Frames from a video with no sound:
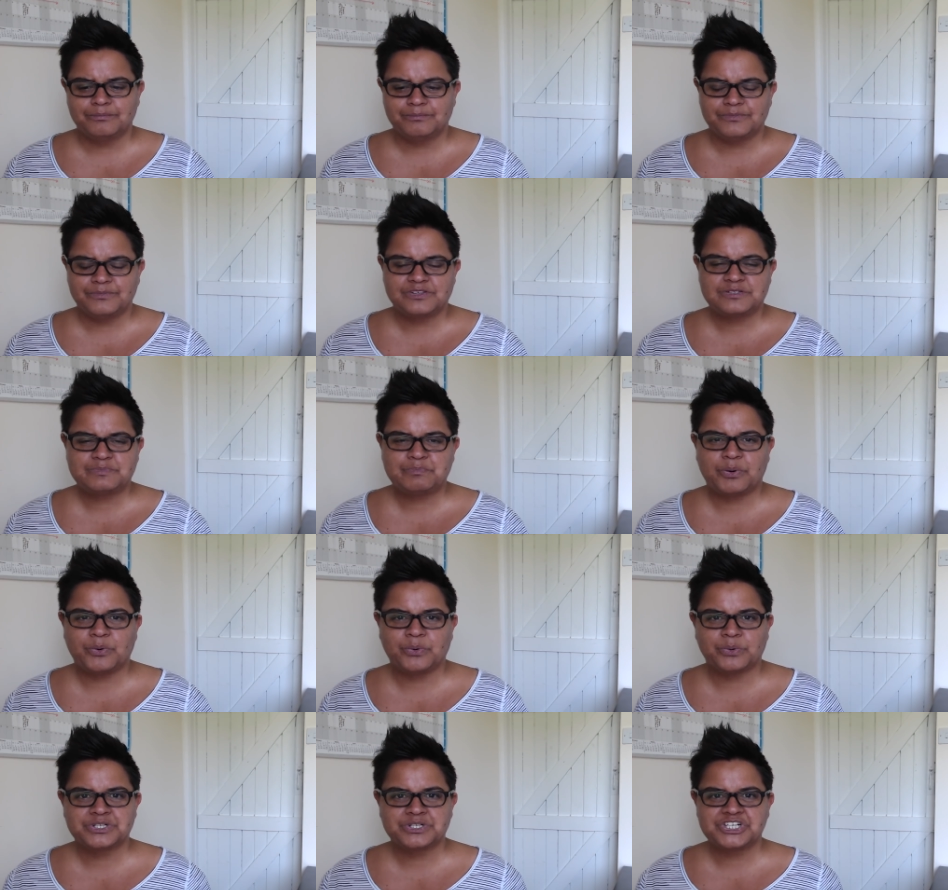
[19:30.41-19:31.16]
this
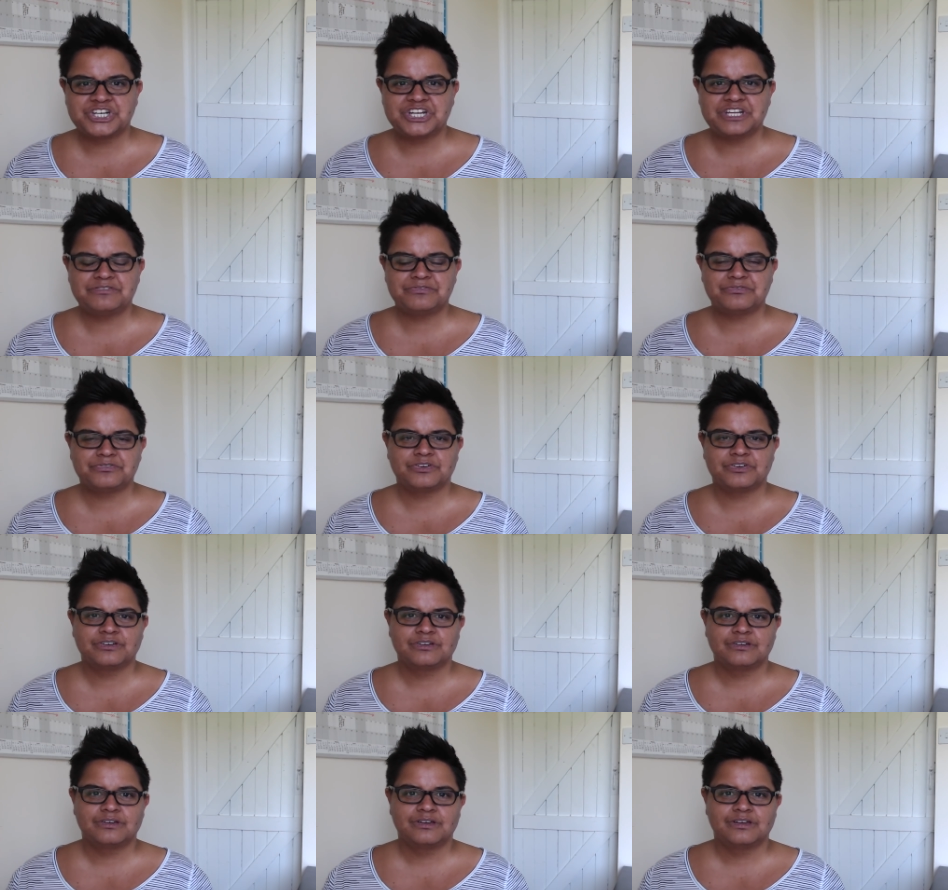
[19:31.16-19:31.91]
poor chief
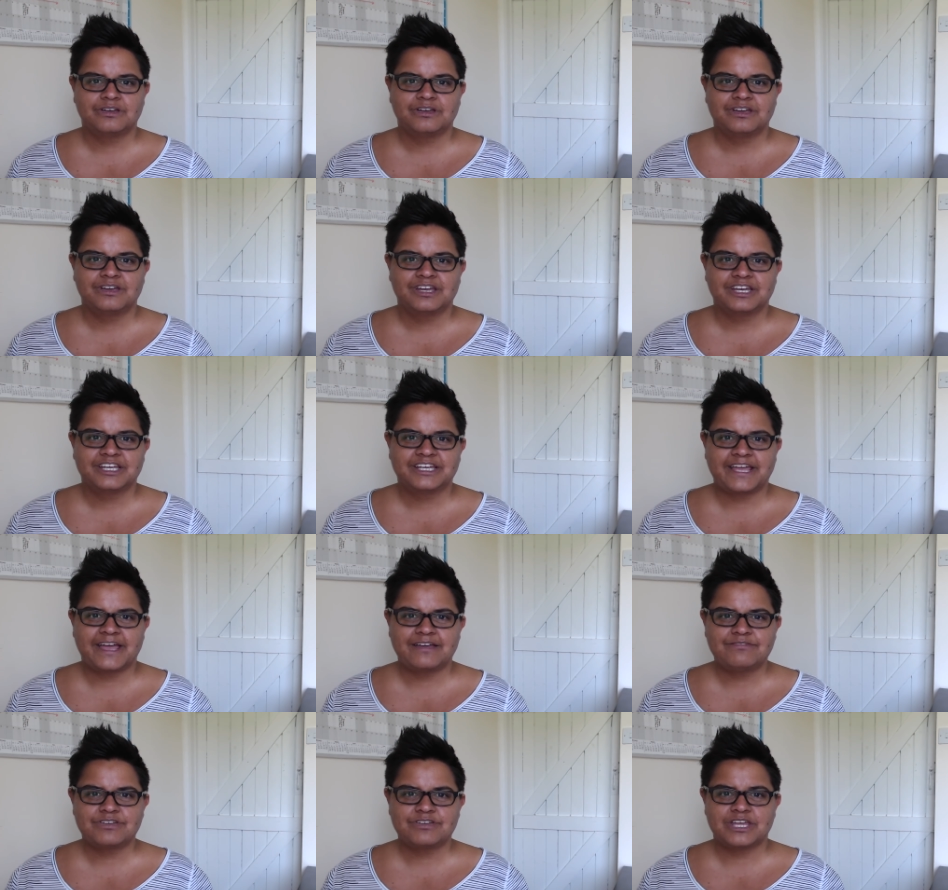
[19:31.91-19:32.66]

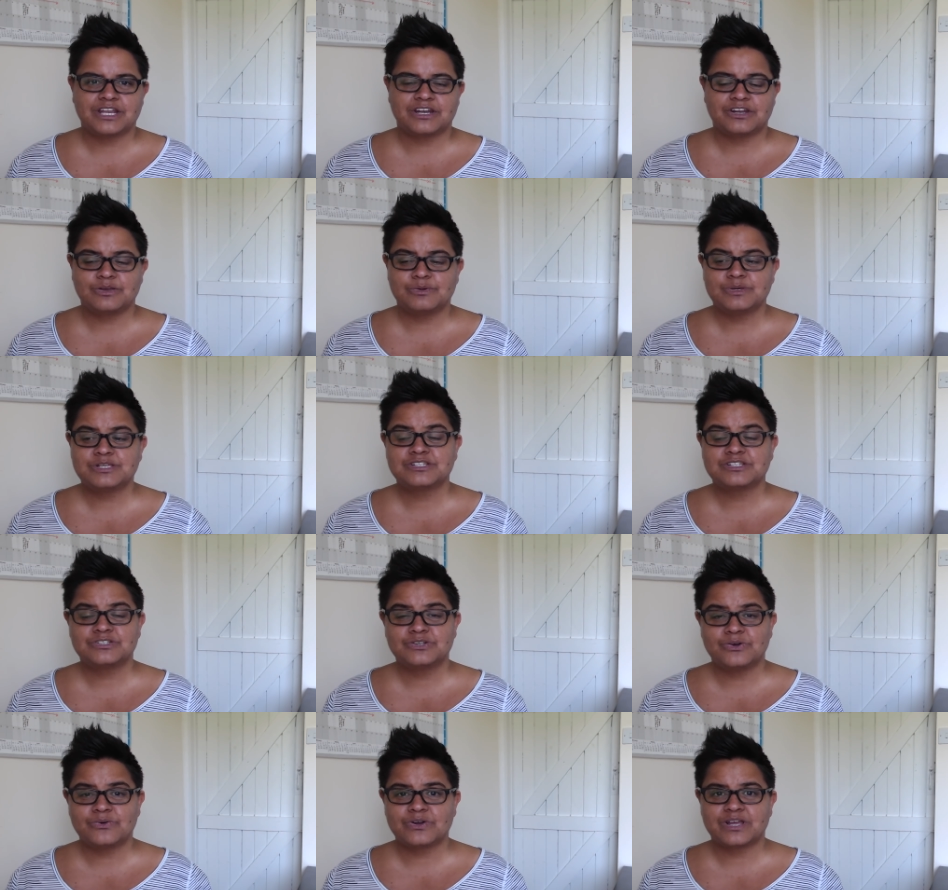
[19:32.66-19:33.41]
Kevin, who is
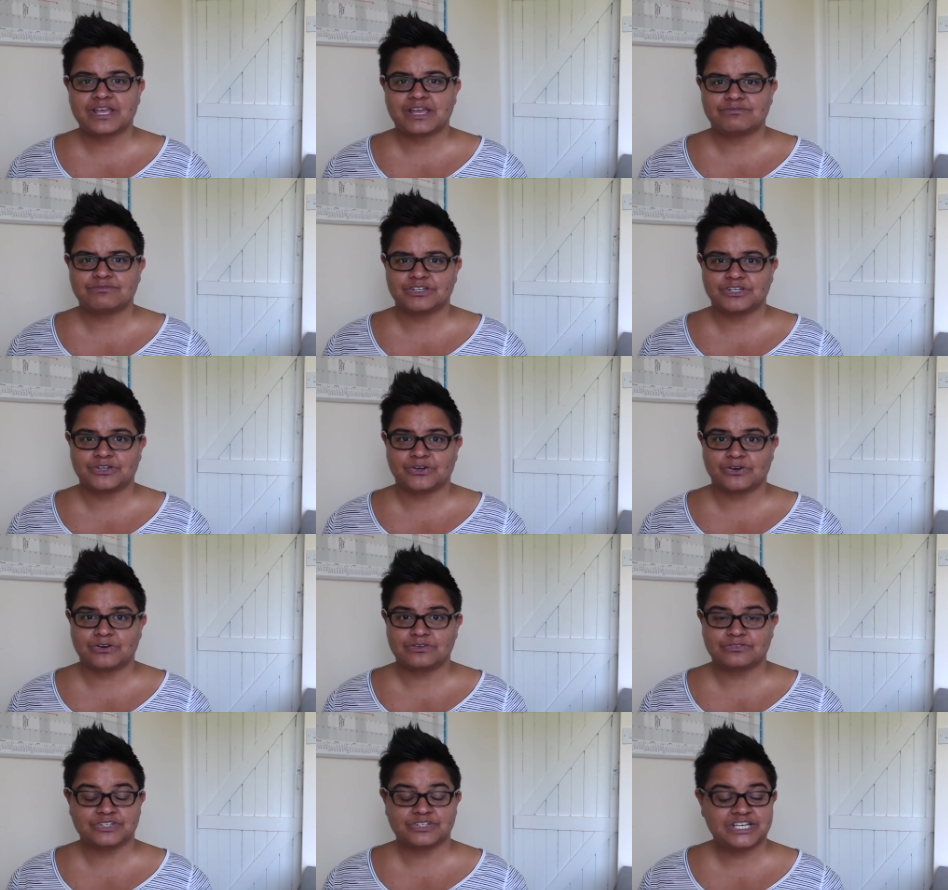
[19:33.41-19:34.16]
not Kevin
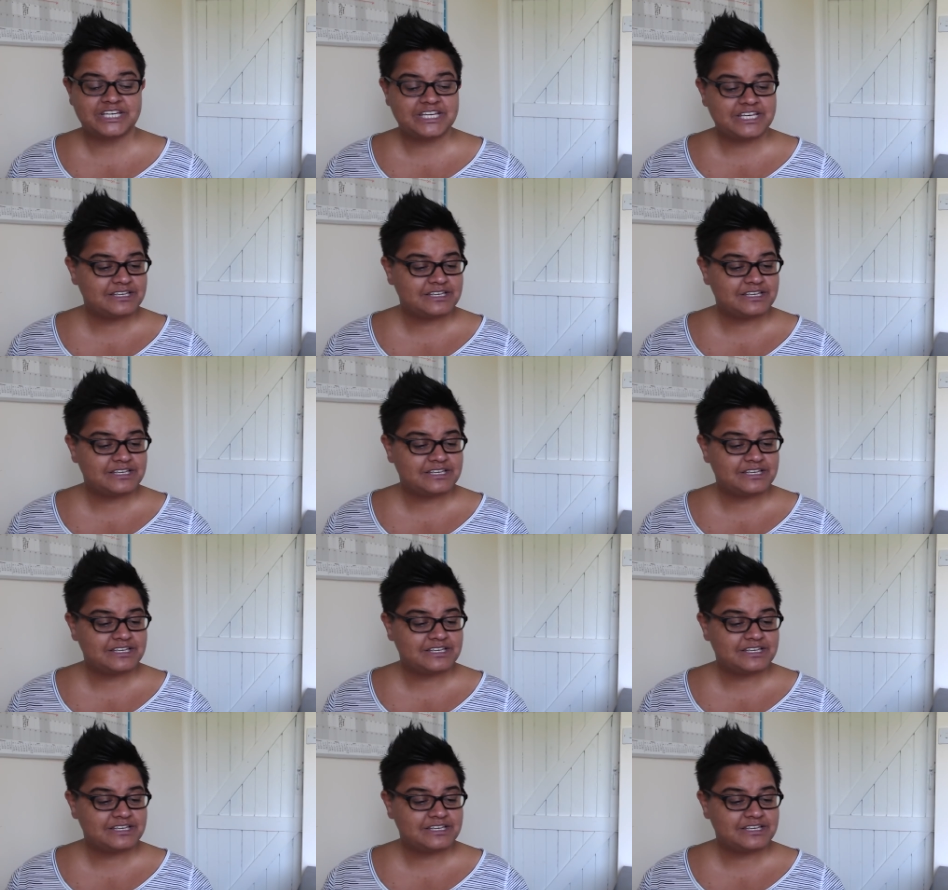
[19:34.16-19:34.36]
Garvey.